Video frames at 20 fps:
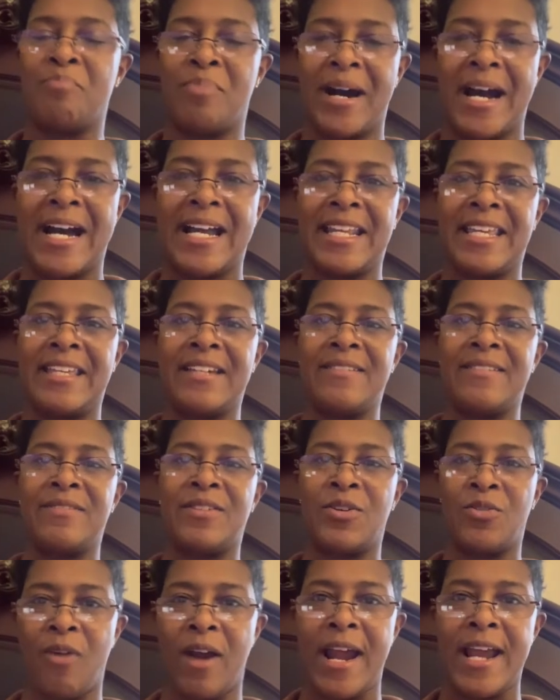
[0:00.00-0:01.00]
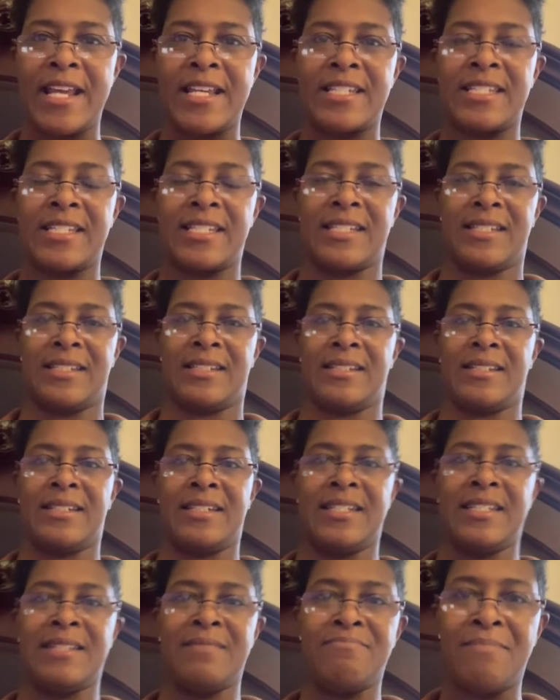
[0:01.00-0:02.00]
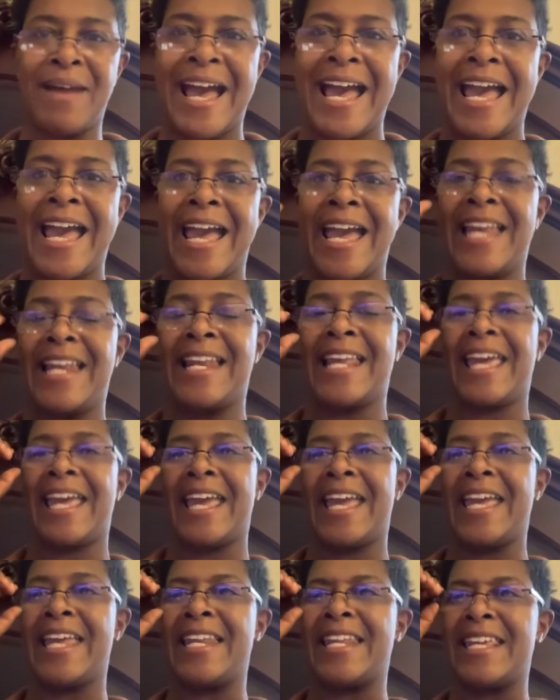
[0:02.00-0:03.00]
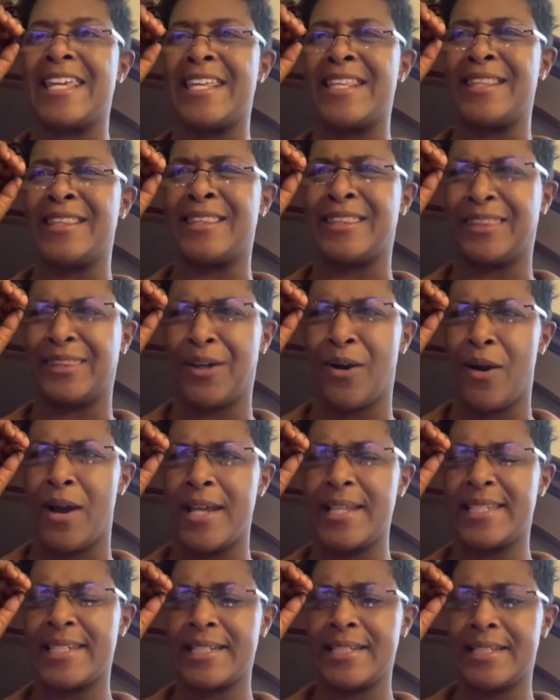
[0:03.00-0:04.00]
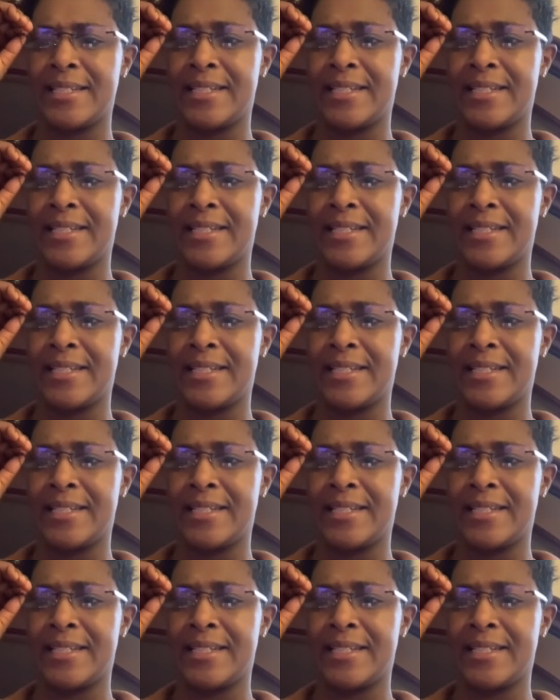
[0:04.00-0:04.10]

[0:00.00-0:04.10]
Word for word: body of Christ in mind and in thought.